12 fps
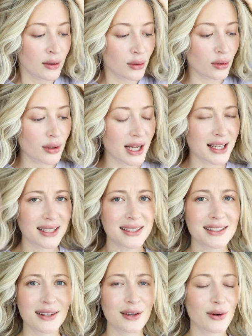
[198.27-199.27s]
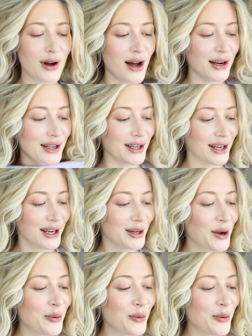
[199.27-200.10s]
Whew, it's a little hot in here.